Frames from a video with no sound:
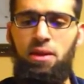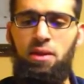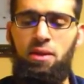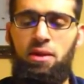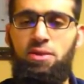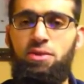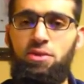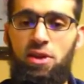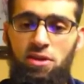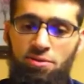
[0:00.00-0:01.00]
is to
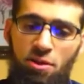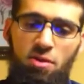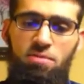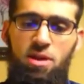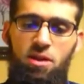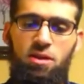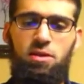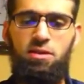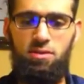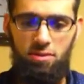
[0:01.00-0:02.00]
sit in front of me,
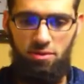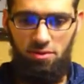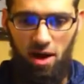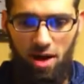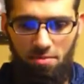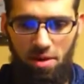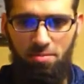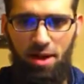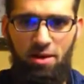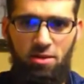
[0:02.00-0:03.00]
grab me
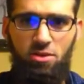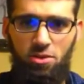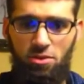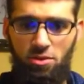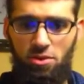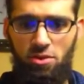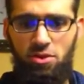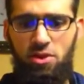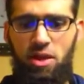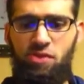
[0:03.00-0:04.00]
by the shoulders,
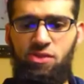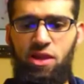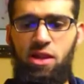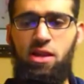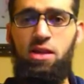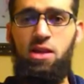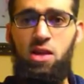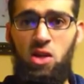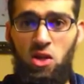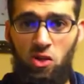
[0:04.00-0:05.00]
and say,
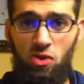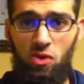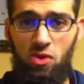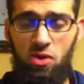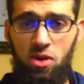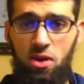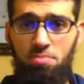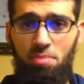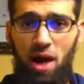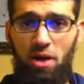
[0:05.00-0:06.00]
you're
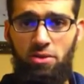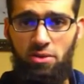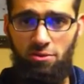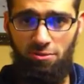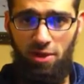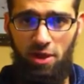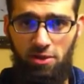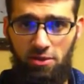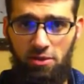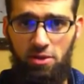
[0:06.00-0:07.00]
about to
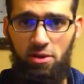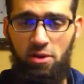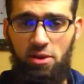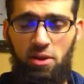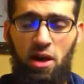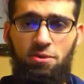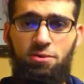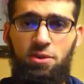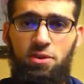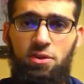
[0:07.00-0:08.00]
face the
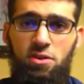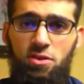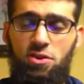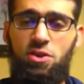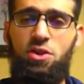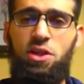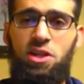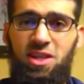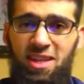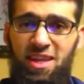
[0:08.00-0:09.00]
toughest
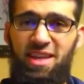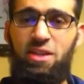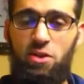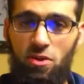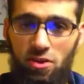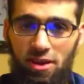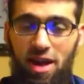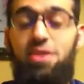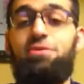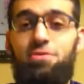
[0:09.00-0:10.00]
journey in your
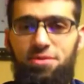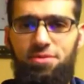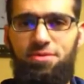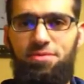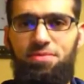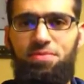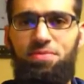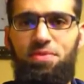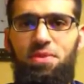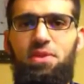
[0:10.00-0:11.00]
life.
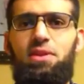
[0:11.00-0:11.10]
Right?